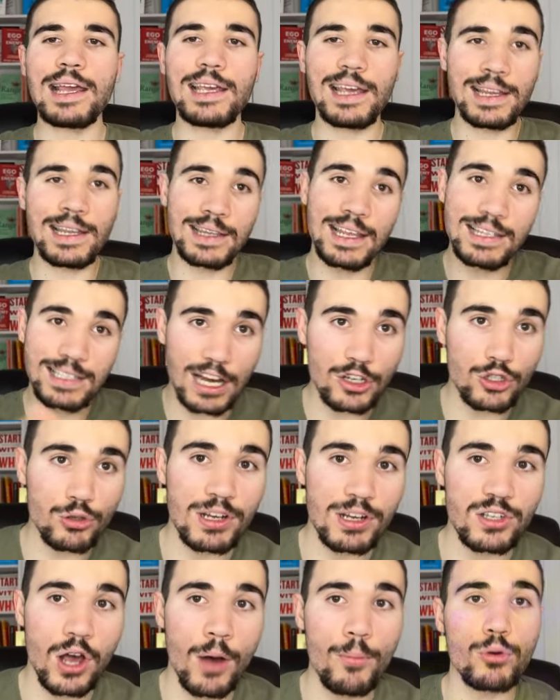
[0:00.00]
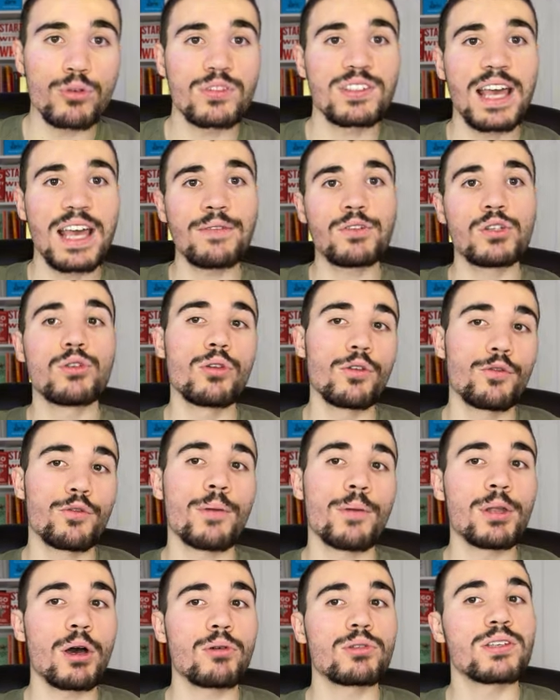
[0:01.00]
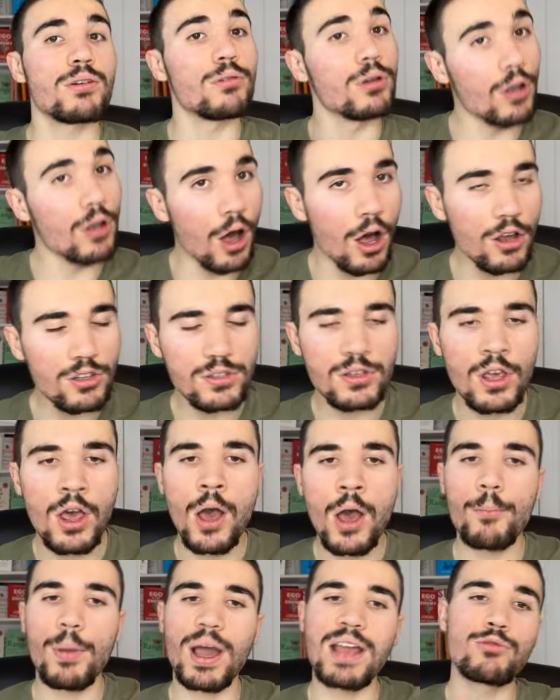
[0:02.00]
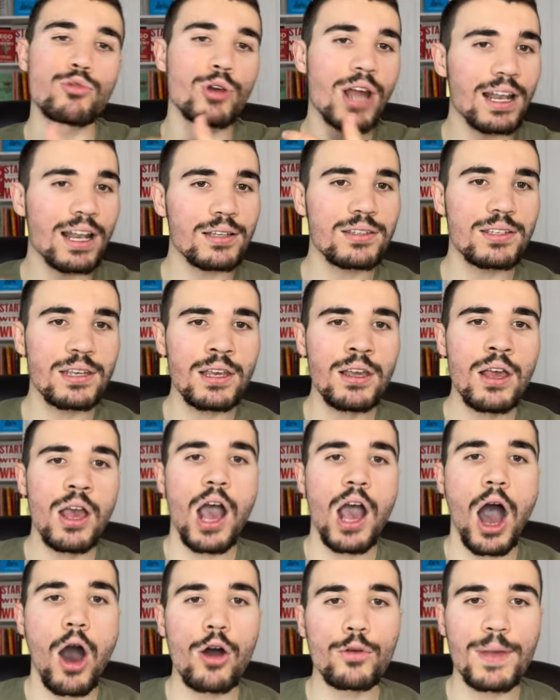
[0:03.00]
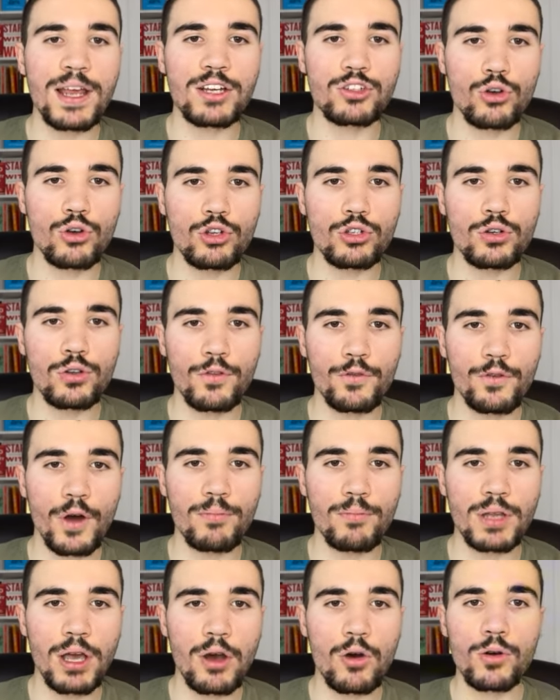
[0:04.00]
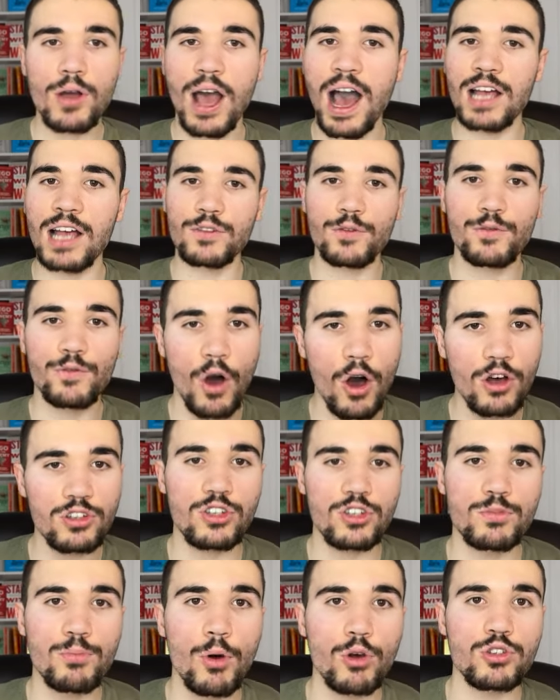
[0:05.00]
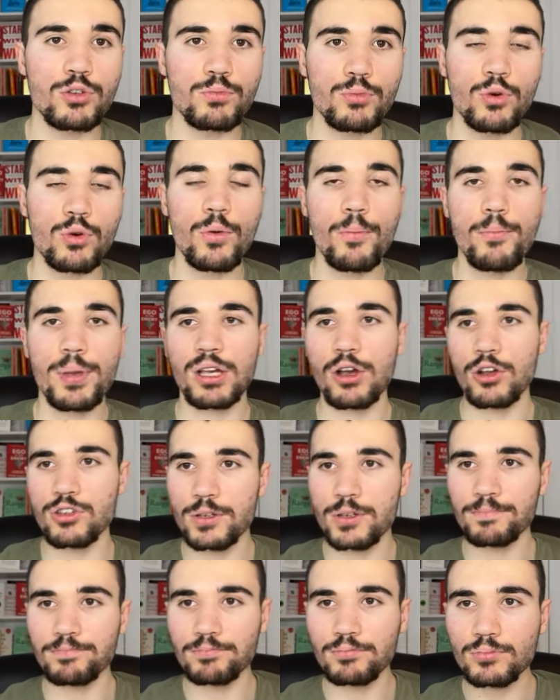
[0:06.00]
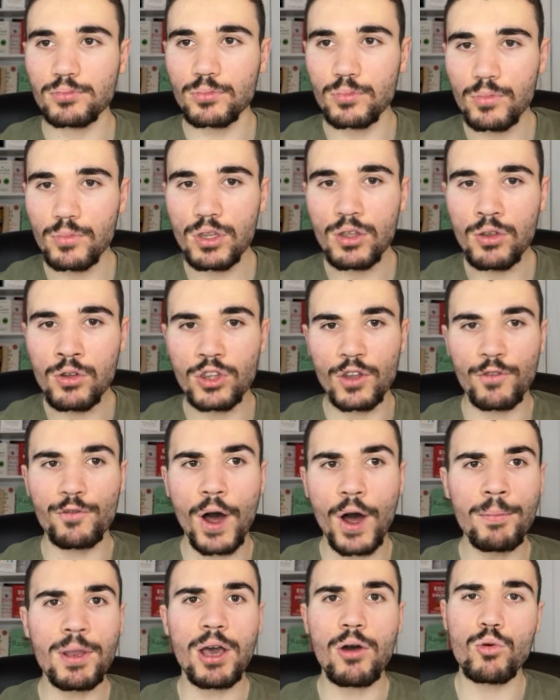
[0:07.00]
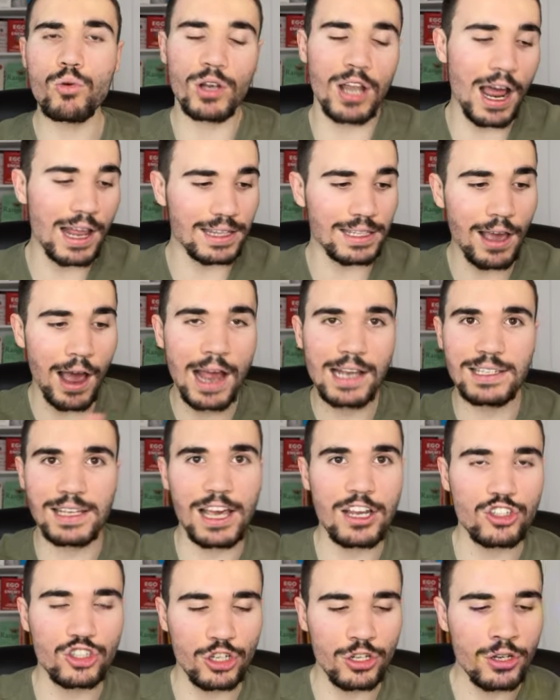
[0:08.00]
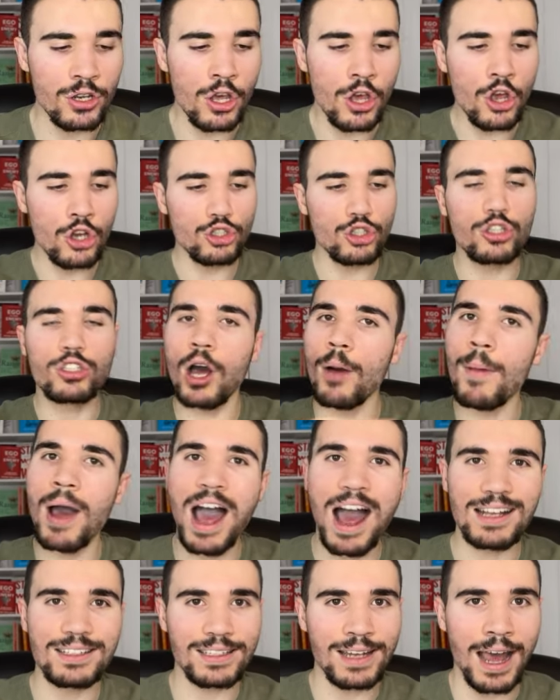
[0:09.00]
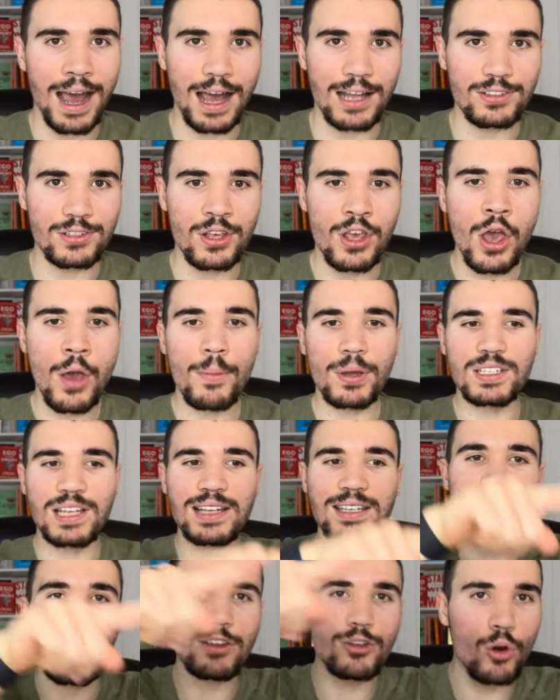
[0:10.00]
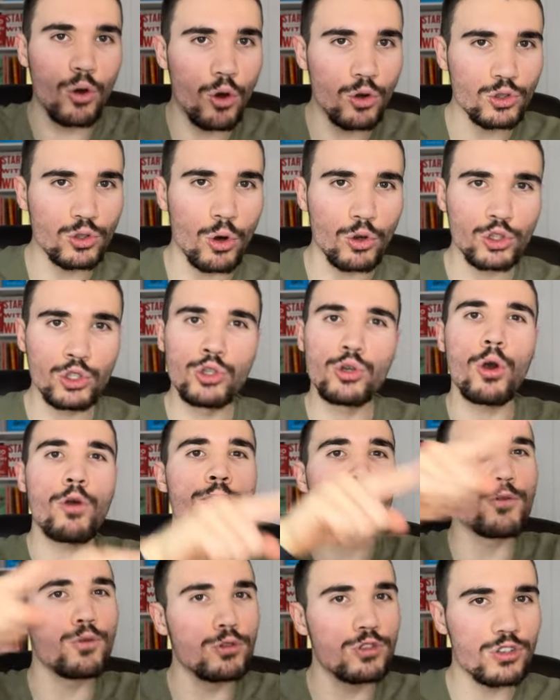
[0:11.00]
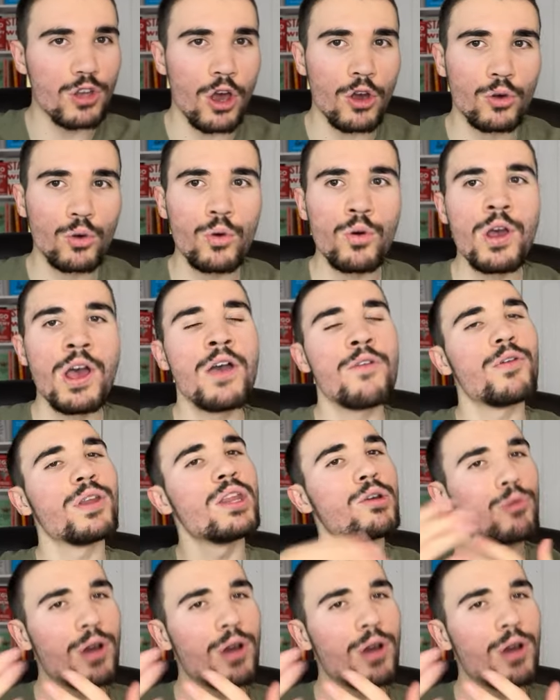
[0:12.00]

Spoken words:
in this actual example, saved to do the thumbnail till last, but in reality, I would make sure you do the thumbnail as fast as possible, because the thumbnail, like the ideation, should come hand in hand, because that's like you going full circle. Then the